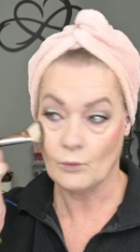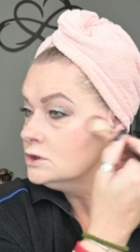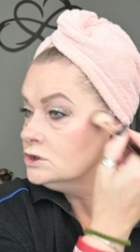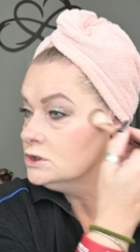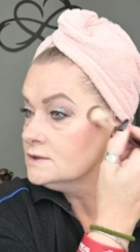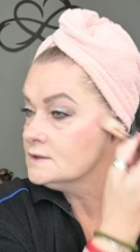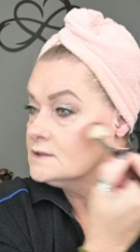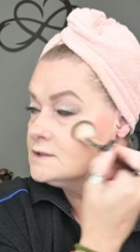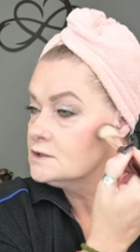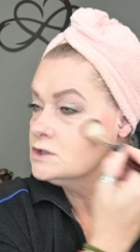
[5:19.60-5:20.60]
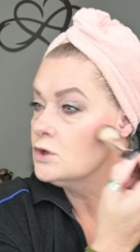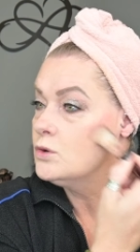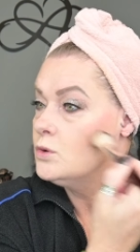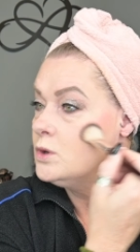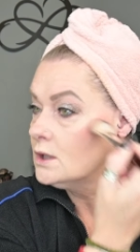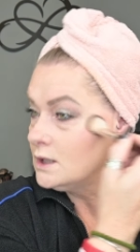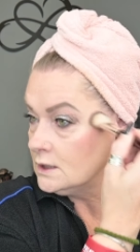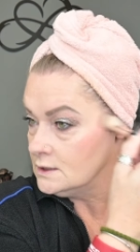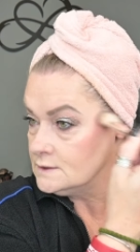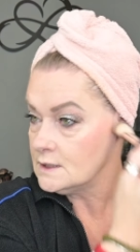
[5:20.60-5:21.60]
Just is so
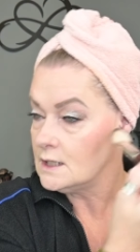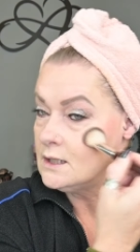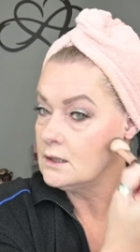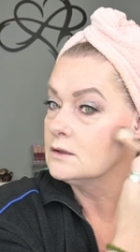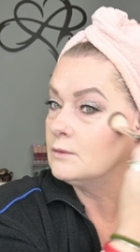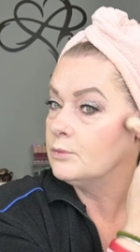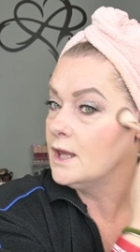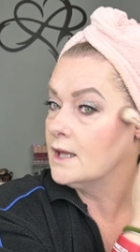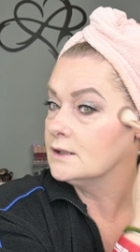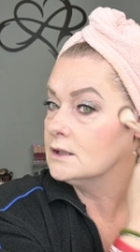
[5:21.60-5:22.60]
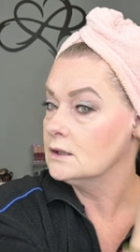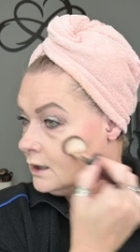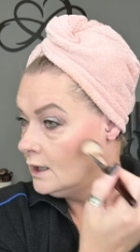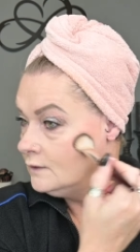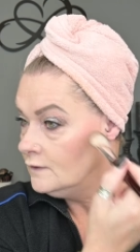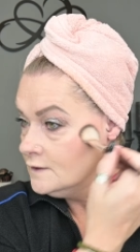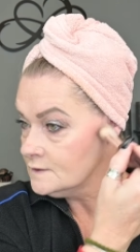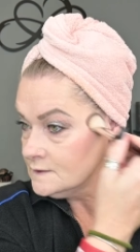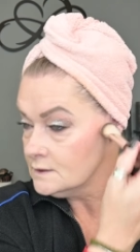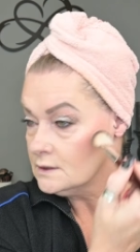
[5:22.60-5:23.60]
easy to blend. And
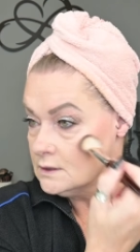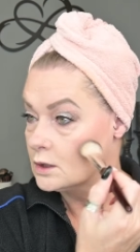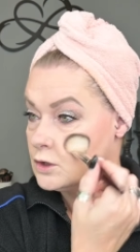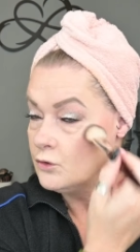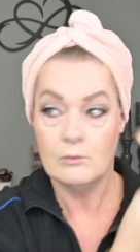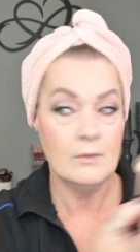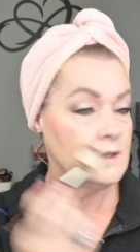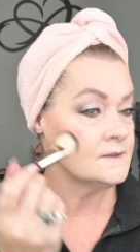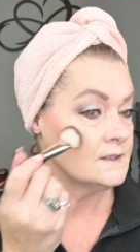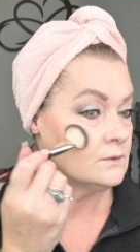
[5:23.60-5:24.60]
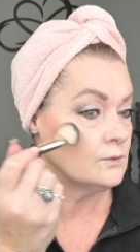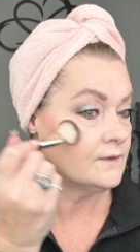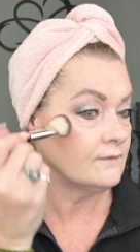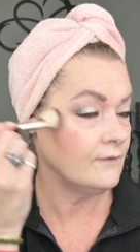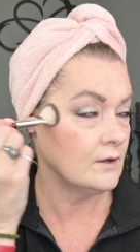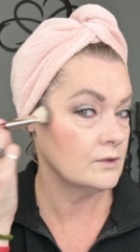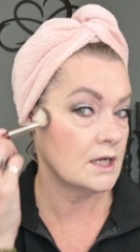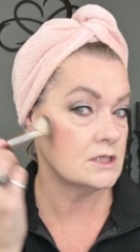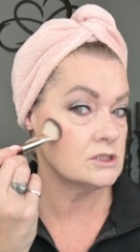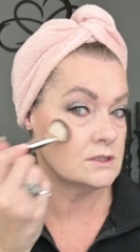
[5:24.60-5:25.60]
this too melts in with the
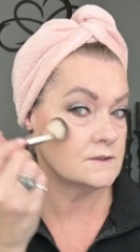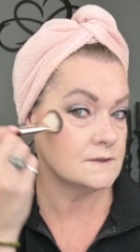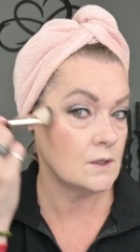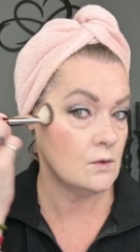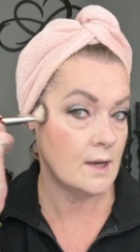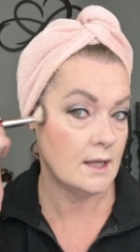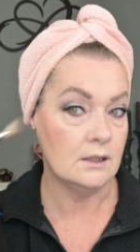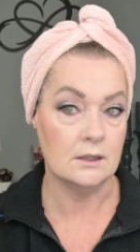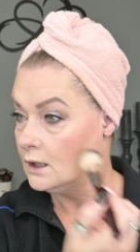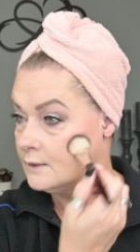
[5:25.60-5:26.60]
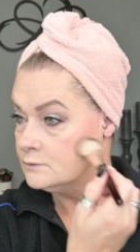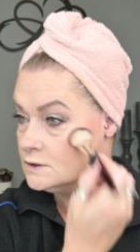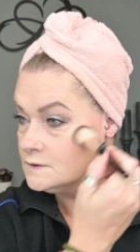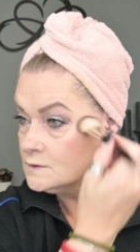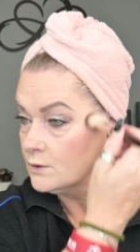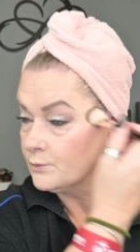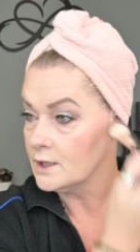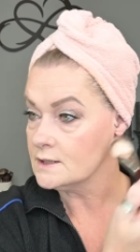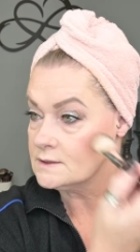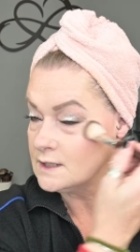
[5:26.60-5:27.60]
foundation so well. I'm just so
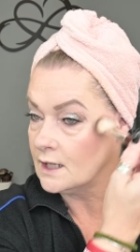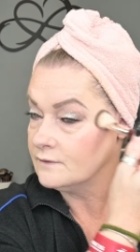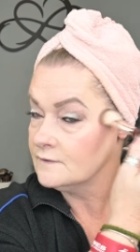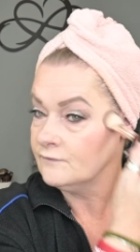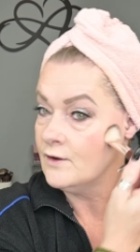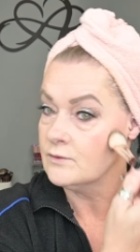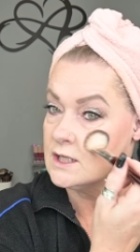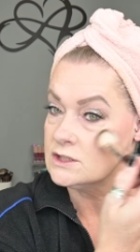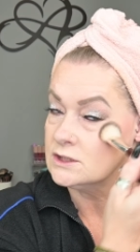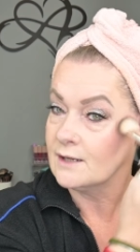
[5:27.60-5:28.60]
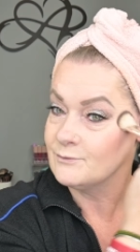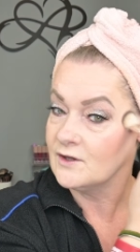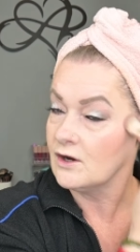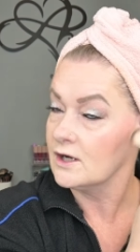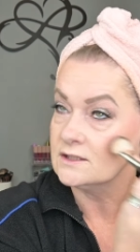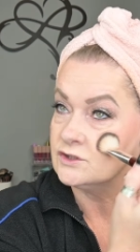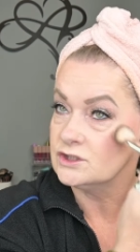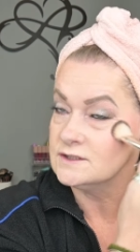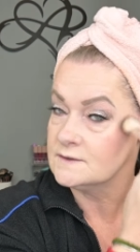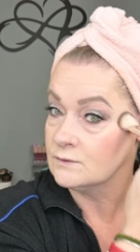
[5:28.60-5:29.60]
impressed. This foundation, I'm sorry, it's
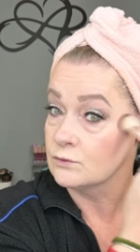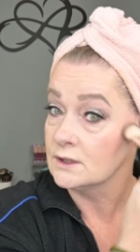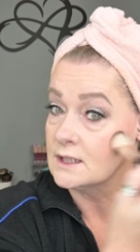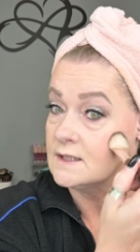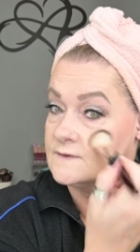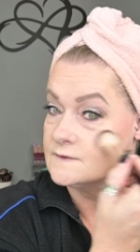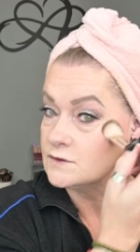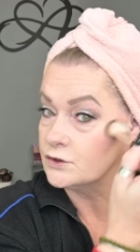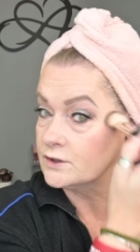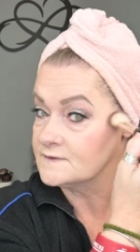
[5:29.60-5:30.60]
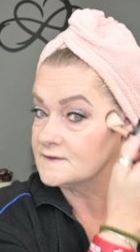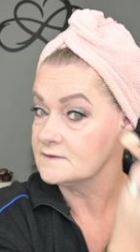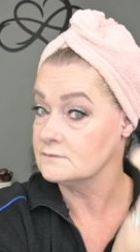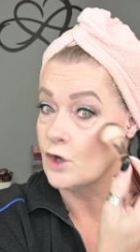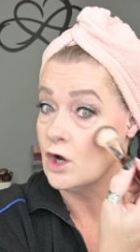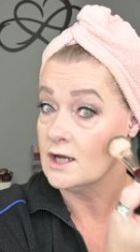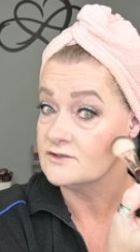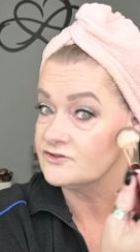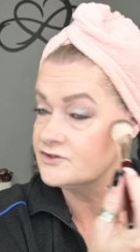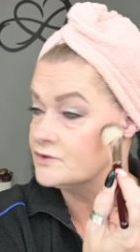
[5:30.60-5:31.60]
just, it really is as good as it
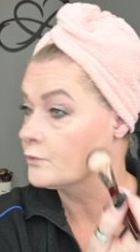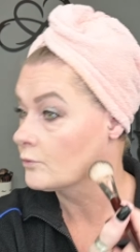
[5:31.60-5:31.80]
costs